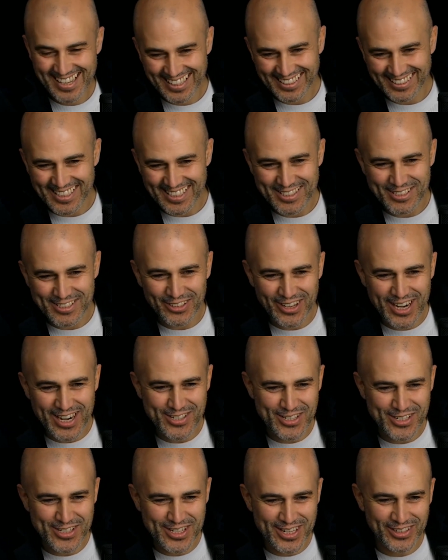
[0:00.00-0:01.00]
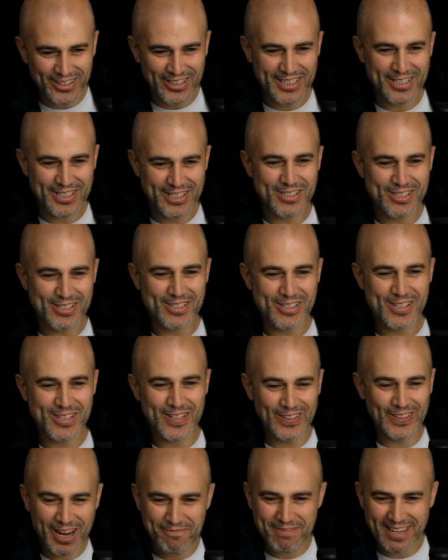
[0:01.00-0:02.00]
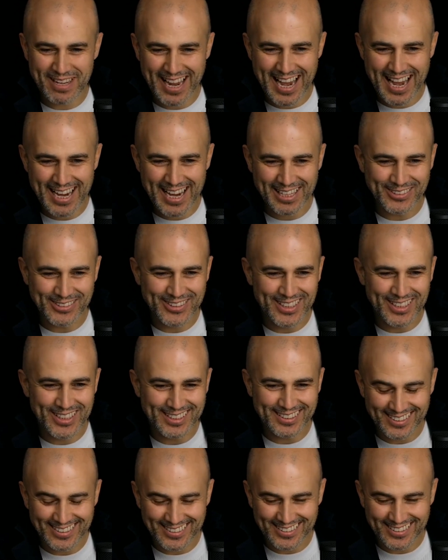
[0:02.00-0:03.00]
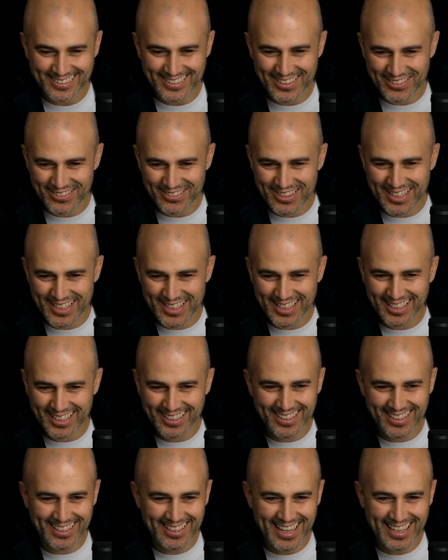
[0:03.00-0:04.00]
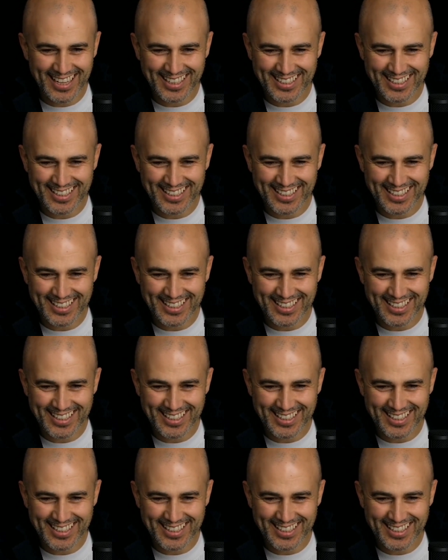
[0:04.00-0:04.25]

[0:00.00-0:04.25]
That's your engineering soul coming out and thinking like